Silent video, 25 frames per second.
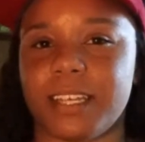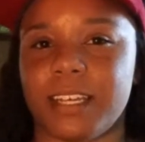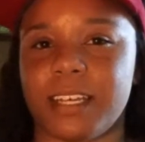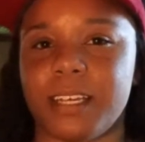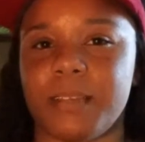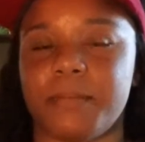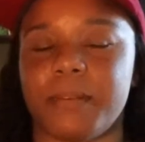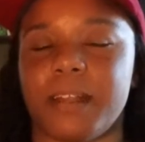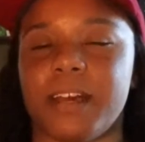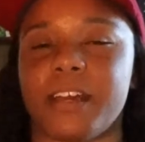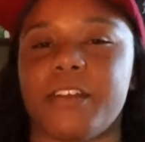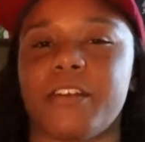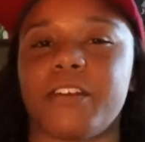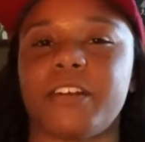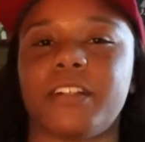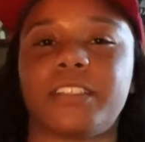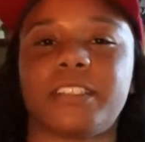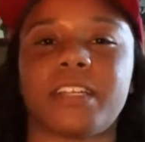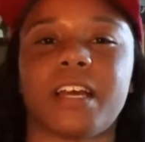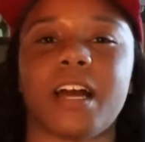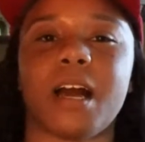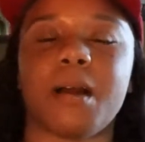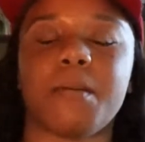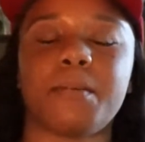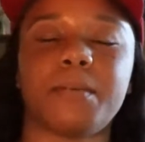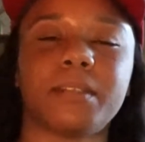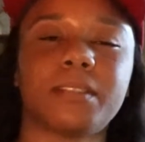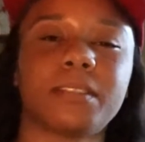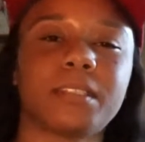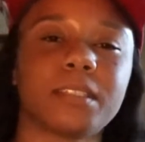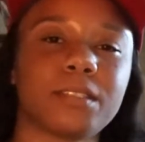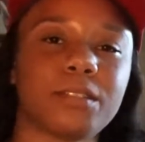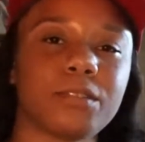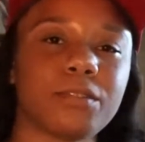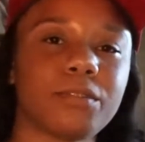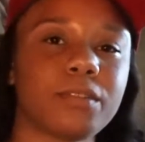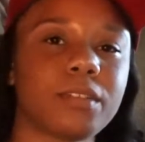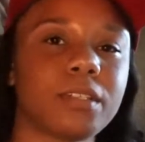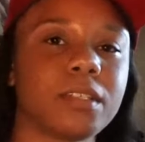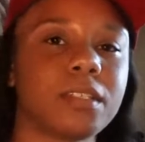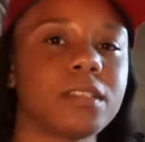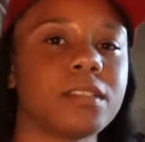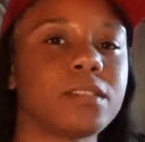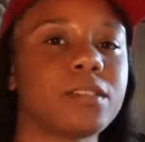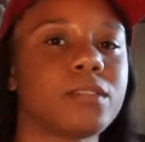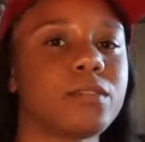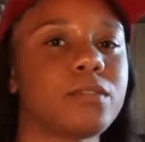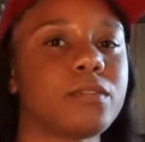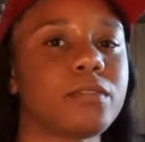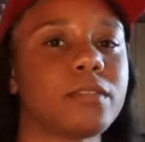Like, he be like, your job is to do
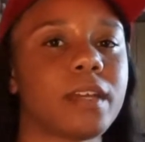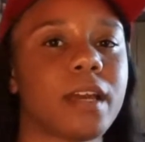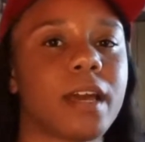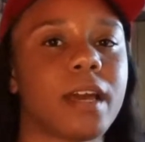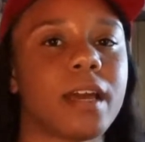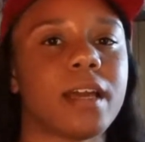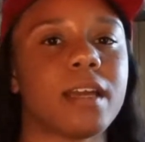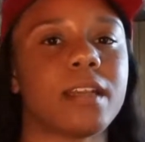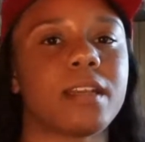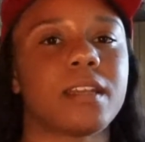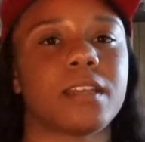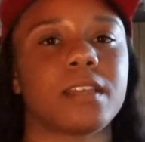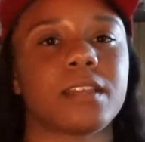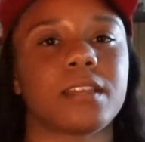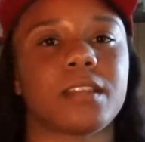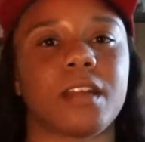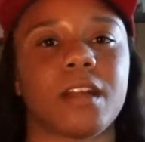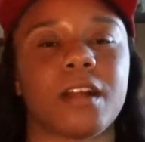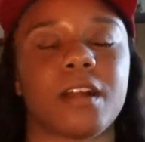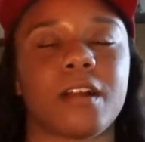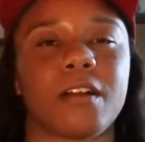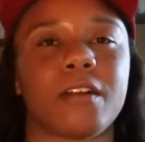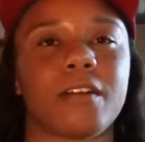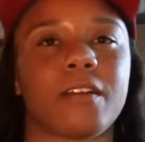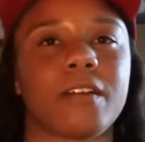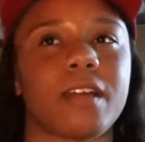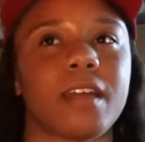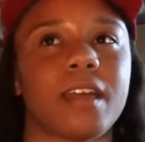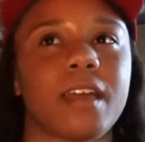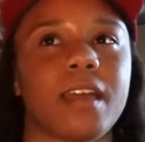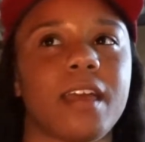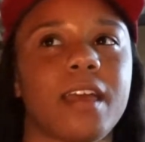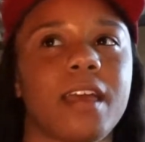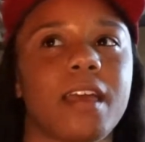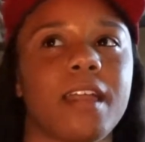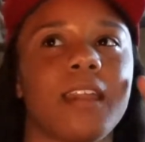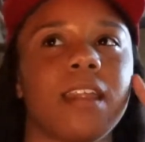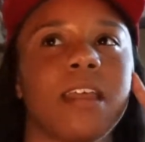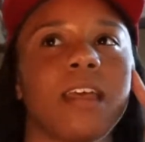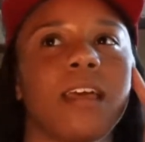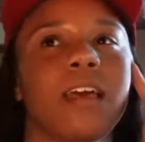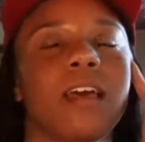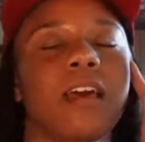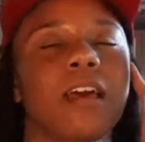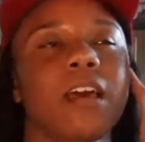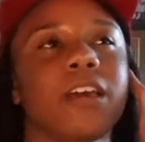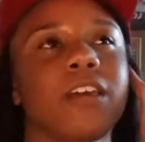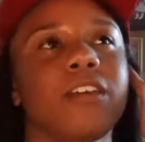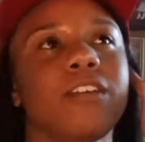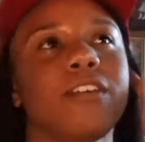this, do that, and the third, and
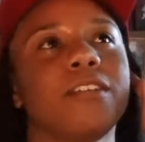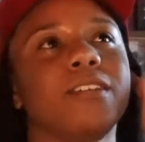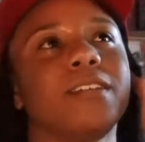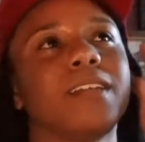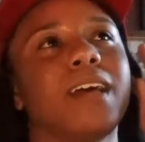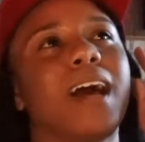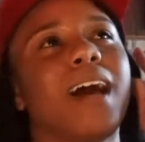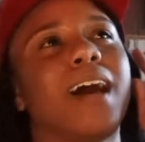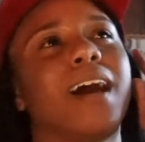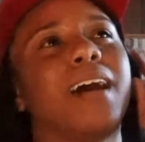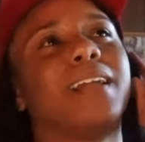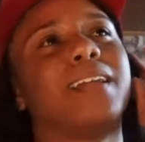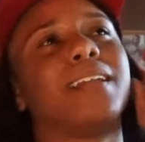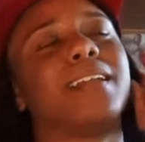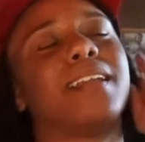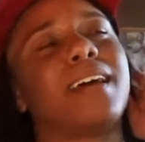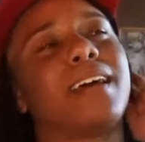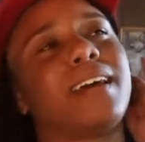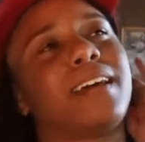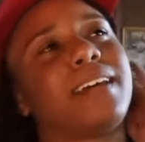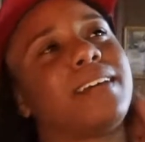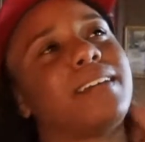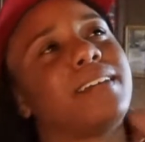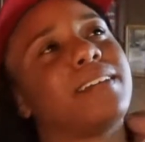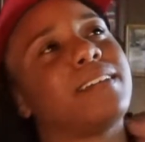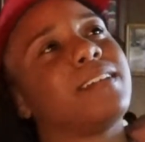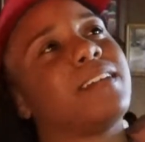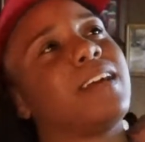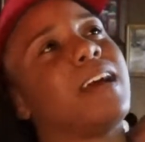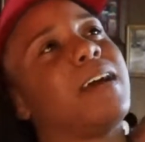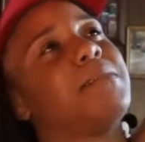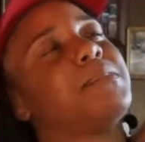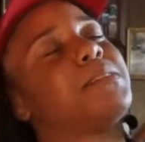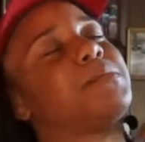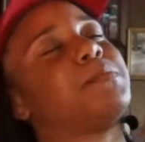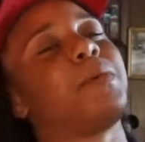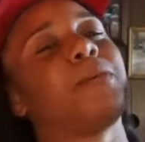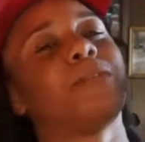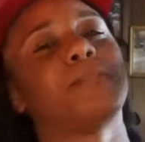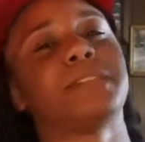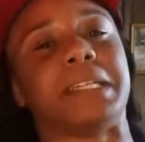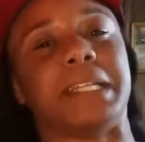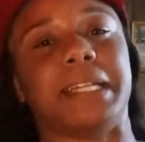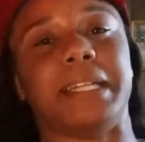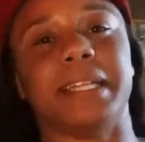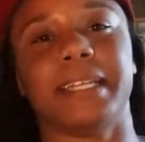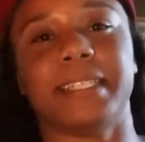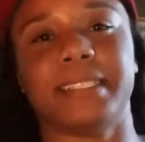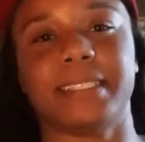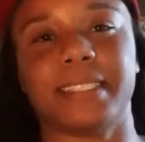you like, I'm supposed to
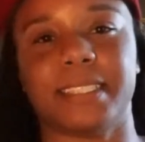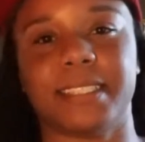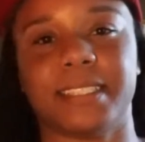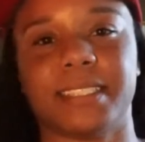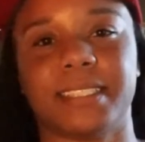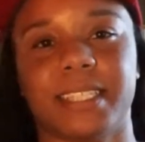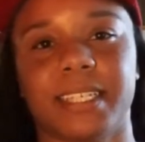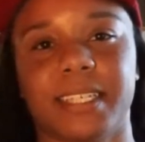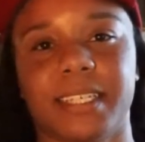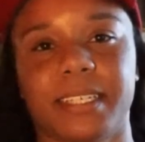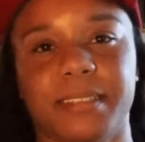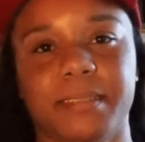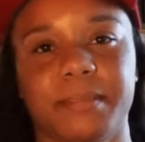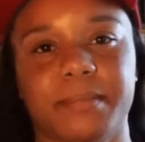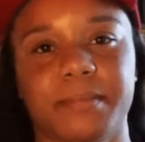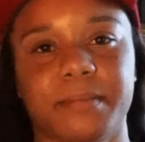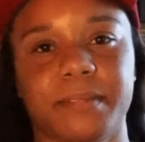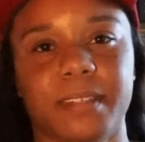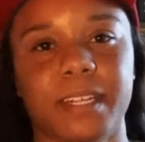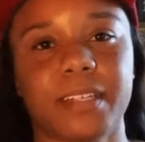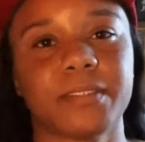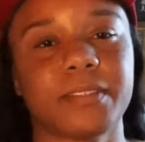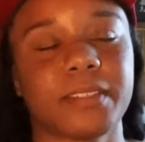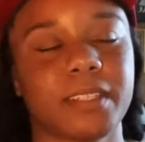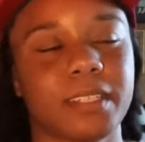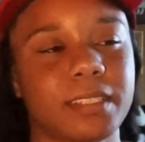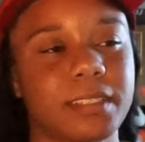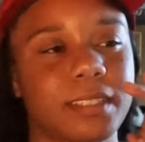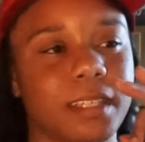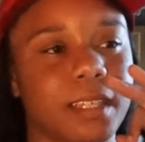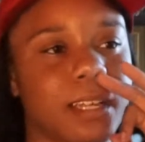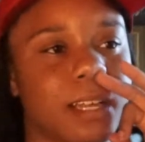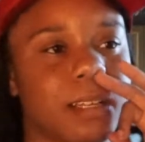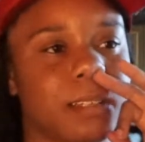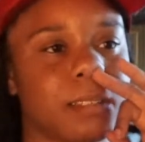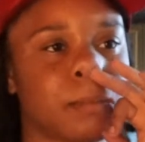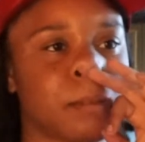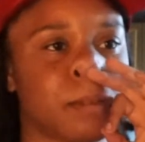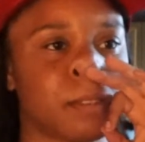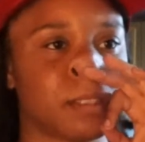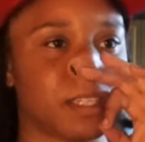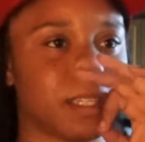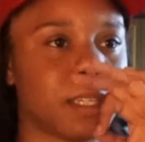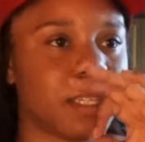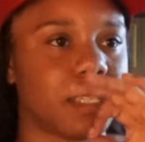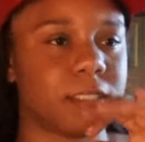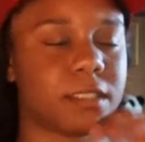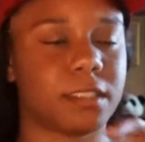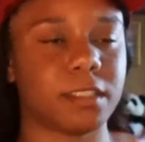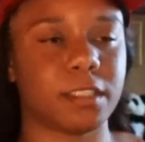listen to him. That's what he said. I'm supposed to
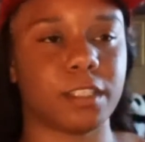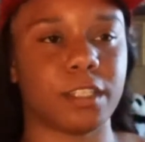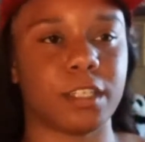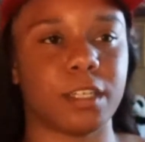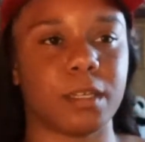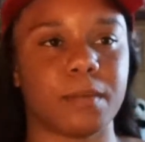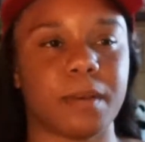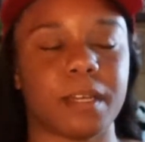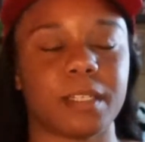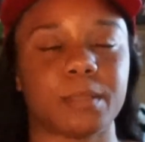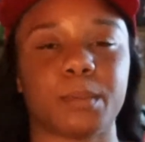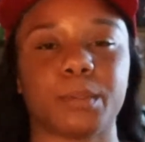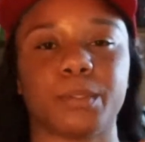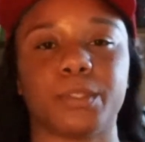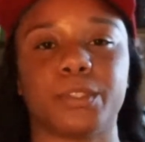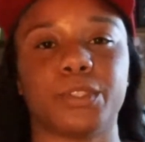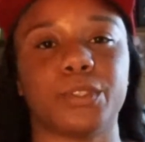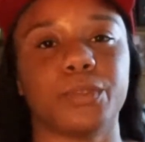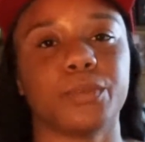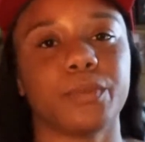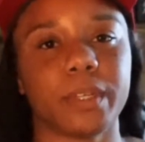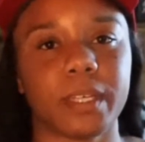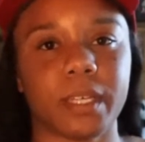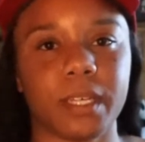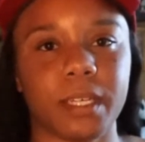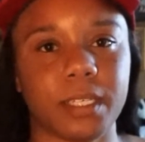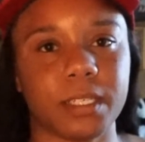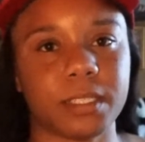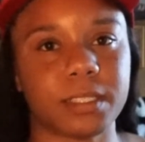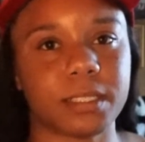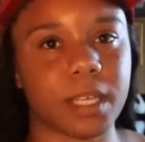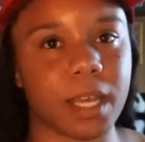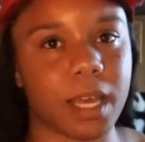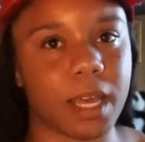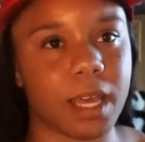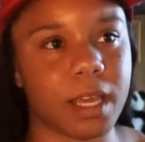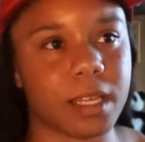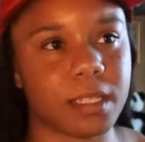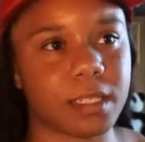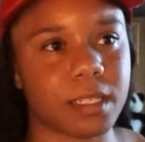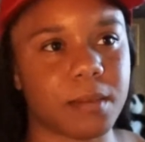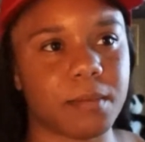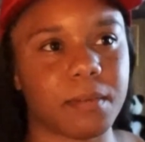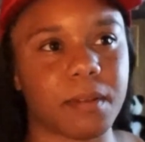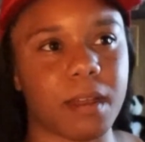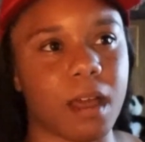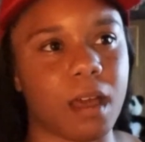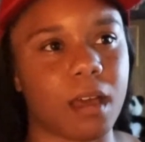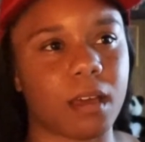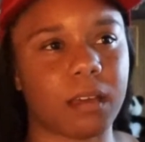listen to him. I'm supposed to do what he says.
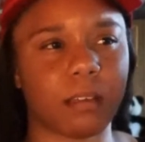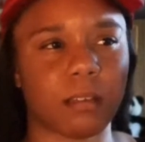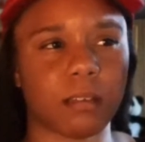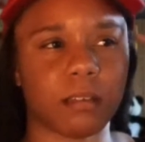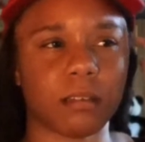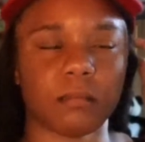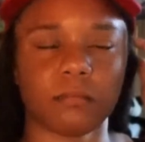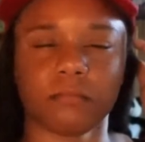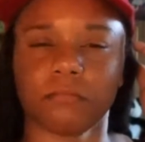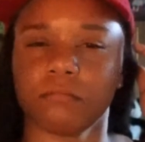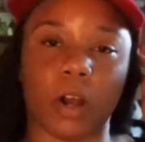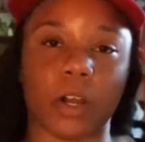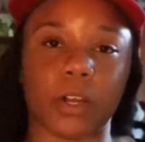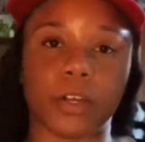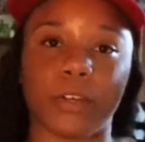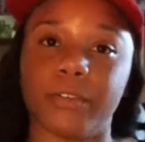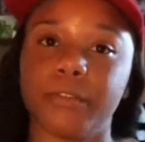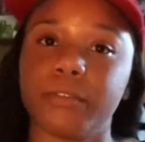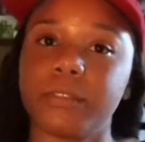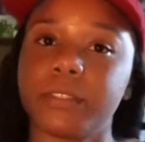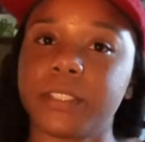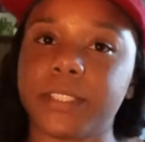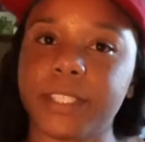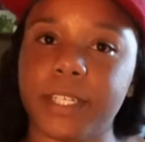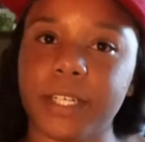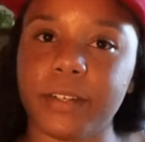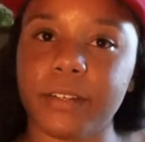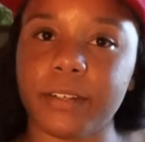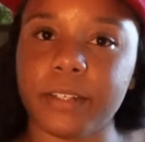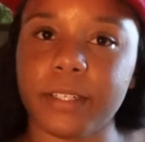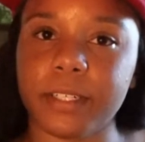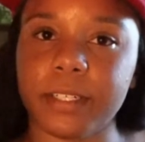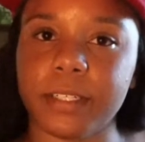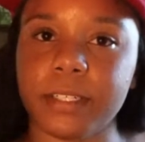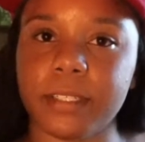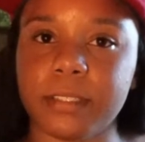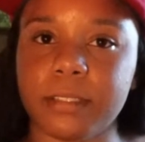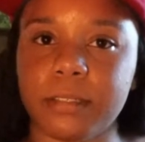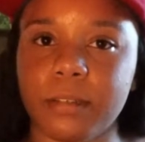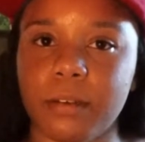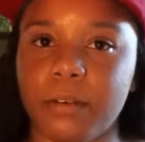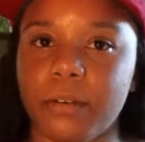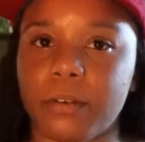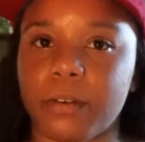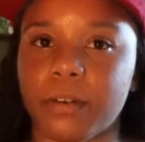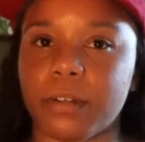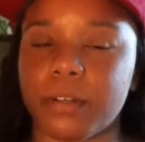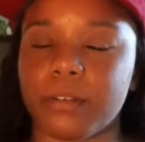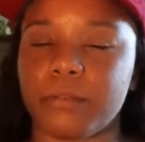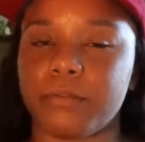I'm like, are you serious
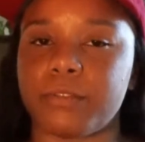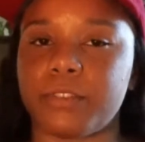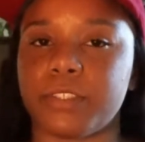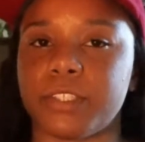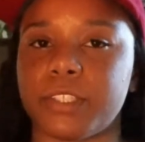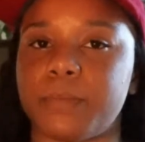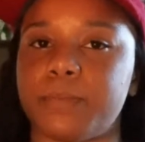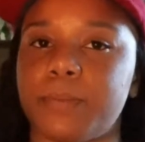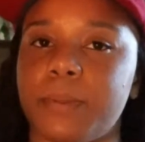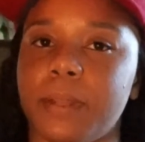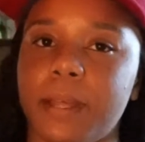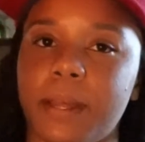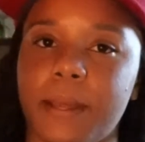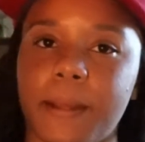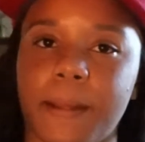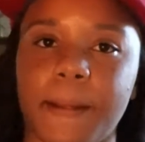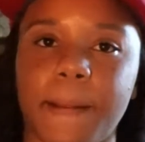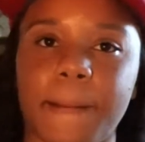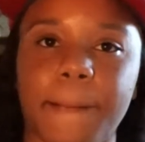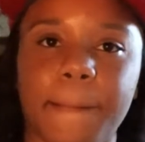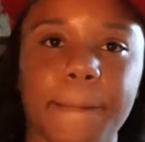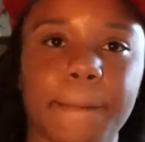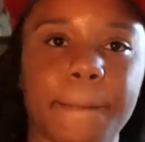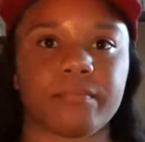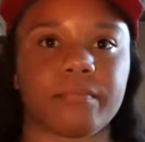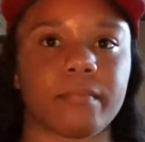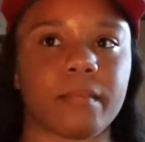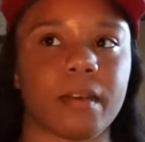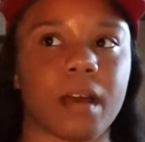or are you just playing?